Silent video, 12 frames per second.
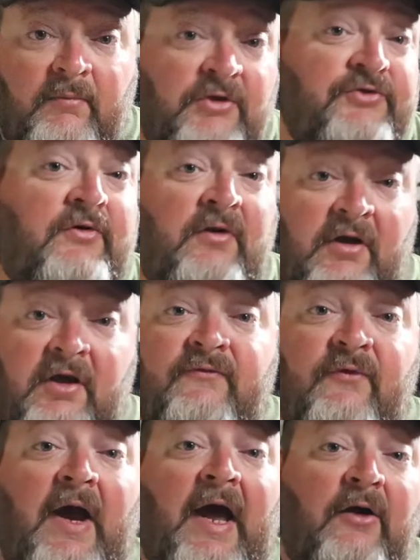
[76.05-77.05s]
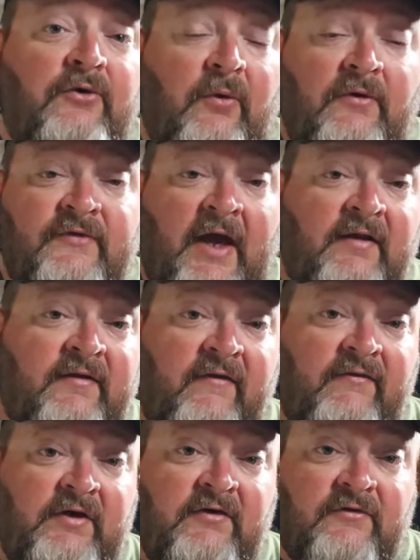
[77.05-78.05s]
but you're looking for outdoors
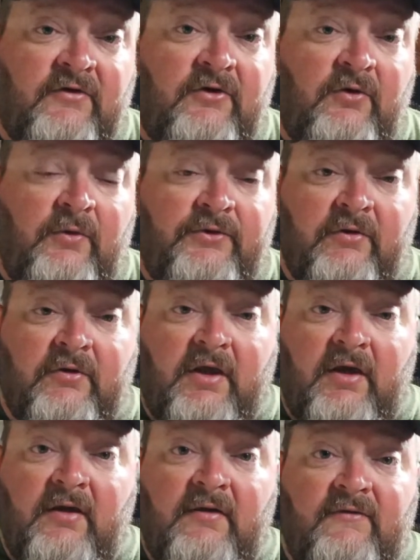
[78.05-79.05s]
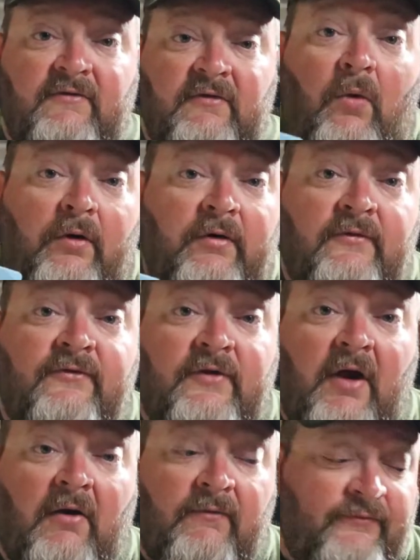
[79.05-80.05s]
activities to do with your kids or
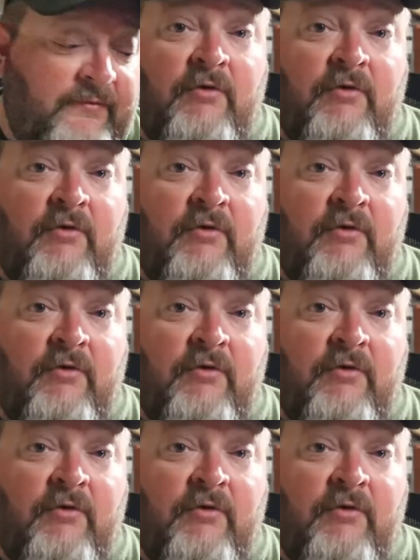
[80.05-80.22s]
yourself.